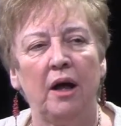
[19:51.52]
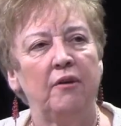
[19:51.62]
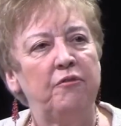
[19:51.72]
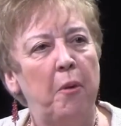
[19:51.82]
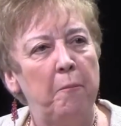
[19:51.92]

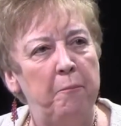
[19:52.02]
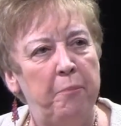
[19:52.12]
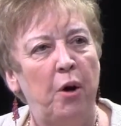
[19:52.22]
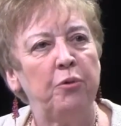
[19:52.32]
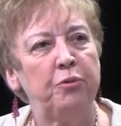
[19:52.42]
of
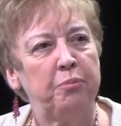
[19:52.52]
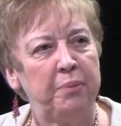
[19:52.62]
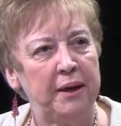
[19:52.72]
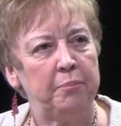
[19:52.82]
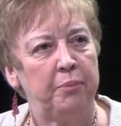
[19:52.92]
both
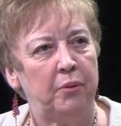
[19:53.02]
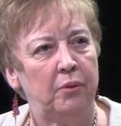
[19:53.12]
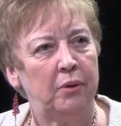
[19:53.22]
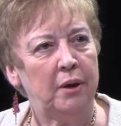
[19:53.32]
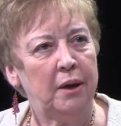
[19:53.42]

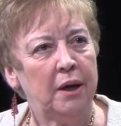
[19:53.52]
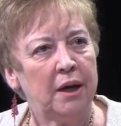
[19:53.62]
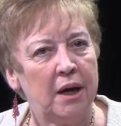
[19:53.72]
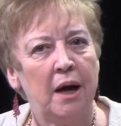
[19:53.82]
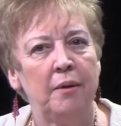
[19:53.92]
people
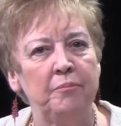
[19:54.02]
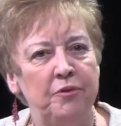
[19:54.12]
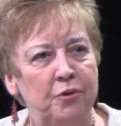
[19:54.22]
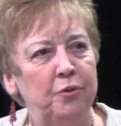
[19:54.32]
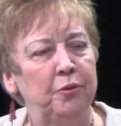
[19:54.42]

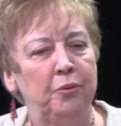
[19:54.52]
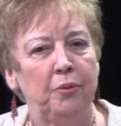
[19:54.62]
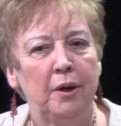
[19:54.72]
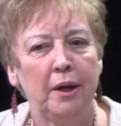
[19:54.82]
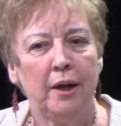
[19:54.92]
come
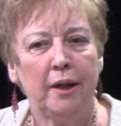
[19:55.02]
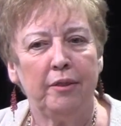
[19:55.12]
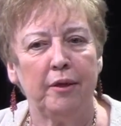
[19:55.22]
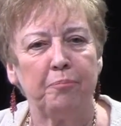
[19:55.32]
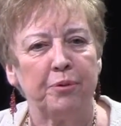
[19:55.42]
to
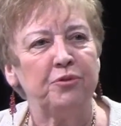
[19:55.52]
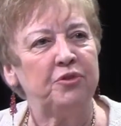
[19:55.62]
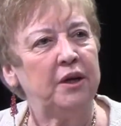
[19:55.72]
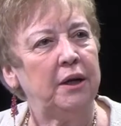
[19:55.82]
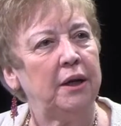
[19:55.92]
the
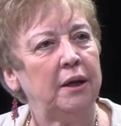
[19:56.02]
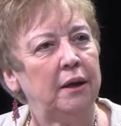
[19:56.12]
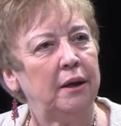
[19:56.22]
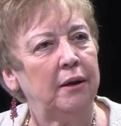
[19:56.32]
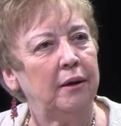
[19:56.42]

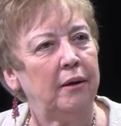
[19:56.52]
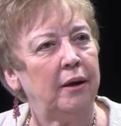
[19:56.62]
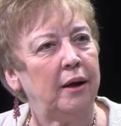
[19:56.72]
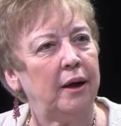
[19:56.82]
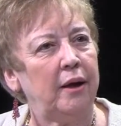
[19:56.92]
proceeding
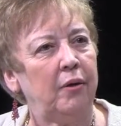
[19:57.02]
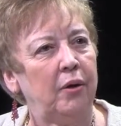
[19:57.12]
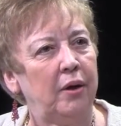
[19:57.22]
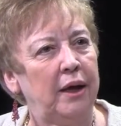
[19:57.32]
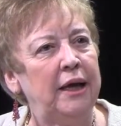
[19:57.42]

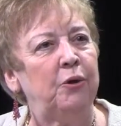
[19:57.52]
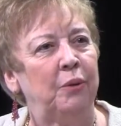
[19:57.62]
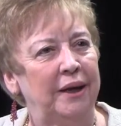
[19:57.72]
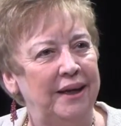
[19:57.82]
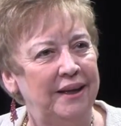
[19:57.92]

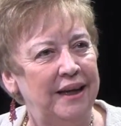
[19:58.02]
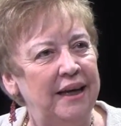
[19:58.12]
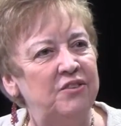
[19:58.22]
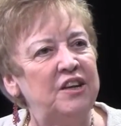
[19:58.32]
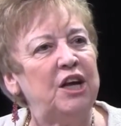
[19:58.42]
equally.
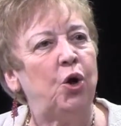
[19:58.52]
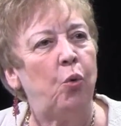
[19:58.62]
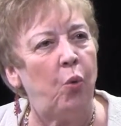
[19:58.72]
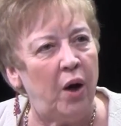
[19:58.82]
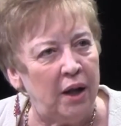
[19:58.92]
It's an
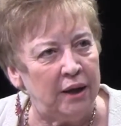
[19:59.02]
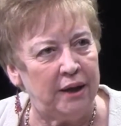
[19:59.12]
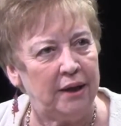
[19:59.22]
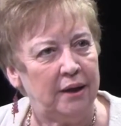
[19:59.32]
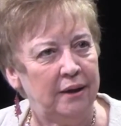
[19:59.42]

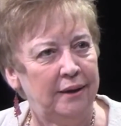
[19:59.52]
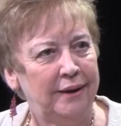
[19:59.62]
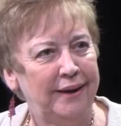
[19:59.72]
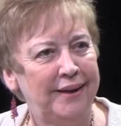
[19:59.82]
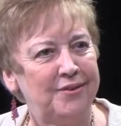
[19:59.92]
equality.
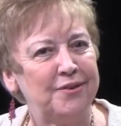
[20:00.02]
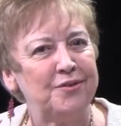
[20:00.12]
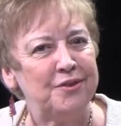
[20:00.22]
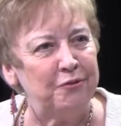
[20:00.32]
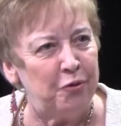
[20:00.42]
It's a
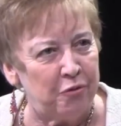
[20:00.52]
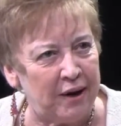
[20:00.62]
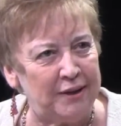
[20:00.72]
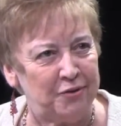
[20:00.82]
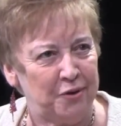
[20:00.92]
civil
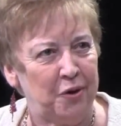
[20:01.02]
rights